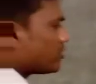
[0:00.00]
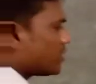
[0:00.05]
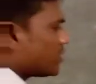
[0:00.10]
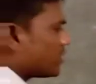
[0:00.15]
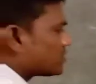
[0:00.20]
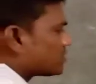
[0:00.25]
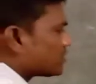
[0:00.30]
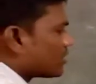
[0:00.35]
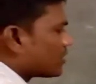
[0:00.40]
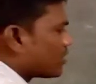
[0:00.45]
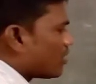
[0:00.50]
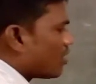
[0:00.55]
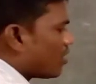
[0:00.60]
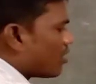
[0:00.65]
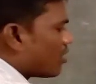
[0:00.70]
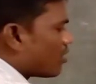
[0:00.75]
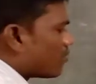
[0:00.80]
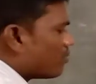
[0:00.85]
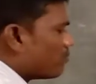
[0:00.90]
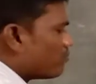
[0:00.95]
that
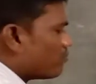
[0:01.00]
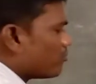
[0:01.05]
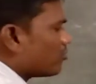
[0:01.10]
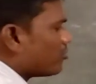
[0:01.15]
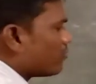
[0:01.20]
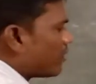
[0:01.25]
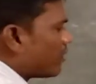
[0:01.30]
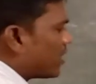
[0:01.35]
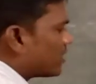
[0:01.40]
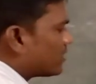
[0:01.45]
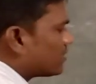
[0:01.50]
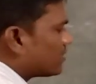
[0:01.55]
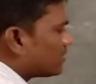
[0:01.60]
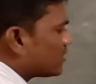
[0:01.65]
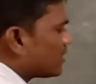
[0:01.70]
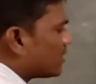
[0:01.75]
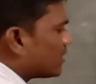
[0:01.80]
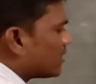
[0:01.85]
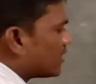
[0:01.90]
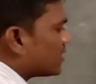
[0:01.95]
mu1
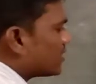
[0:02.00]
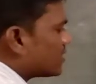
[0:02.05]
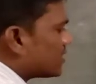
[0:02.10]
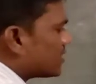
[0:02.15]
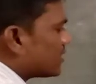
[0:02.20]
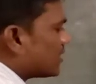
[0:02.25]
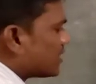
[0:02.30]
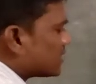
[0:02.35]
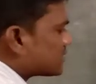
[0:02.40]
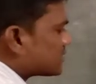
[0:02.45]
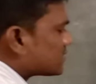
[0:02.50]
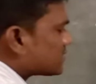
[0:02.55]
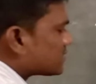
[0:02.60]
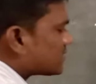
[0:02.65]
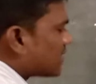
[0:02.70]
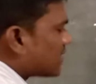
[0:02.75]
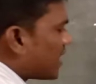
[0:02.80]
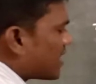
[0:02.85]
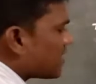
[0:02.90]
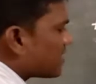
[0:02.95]

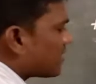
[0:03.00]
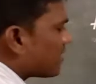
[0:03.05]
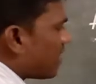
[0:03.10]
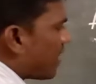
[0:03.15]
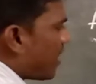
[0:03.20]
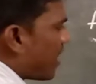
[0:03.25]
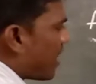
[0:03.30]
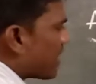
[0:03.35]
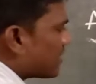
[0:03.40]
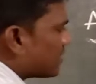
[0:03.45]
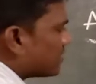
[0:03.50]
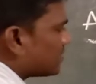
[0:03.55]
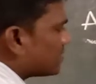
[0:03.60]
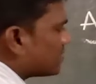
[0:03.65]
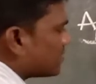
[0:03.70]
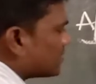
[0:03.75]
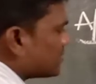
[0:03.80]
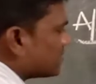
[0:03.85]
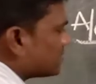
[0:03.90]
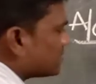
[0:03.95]
sin I
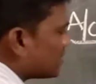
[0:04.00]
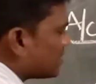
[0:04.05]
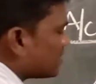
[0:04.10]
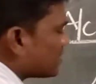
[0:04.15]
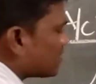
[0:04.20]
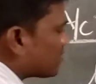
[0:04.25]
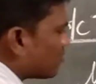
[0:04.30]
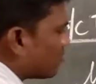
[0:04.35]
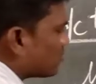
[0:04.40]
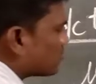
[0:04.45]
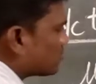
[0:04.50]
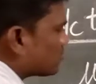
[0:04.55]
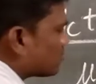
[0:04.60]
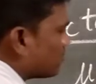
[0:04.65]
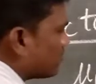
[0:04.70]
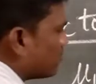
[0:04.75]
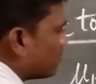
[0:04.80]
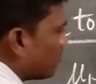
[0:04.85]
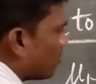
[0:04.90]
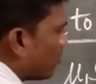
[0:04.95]
is equals
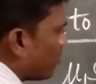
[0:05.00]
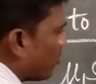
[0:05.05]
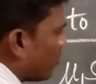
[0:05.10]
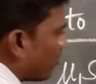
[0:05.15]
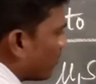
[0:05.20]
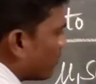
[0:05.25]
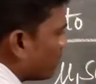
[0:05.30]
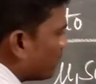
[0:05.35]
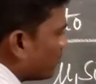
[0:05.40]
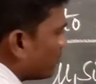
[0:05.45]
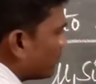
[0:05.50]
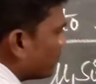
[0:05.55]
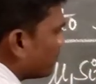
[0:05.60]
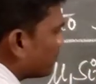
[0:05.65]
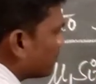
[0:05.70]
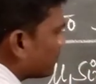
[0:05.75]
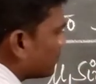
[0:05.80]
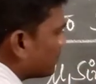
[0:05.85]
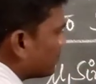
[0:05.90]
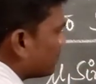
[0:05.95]
to
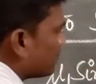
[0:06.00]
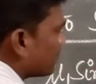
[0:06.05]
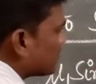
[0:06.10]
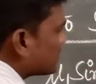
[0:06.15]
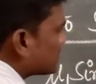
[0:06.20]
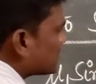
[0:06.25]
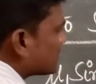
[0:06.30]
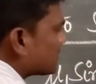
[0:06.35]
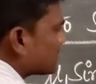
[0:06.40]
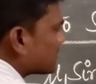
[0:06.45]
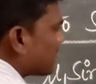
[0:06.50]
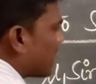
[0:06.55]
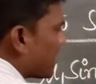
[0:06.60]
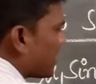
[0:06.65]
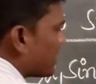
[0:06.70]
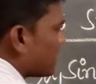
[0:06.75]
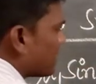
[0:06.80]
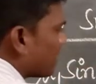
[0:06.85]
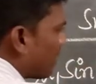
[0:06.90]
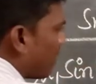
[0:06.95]
mu2
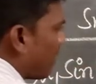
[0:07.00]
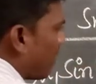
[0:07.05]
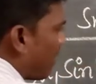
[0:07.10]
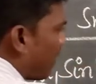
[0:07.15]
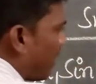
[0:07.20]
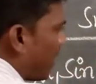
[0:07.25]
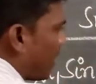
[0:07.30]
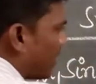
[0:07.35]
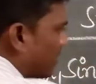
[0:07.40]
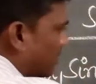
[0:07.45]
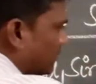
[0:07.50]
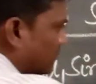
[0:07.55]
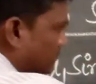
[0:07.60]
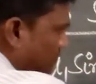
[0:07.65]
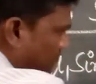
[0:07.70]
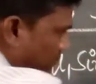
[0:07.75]
sin R.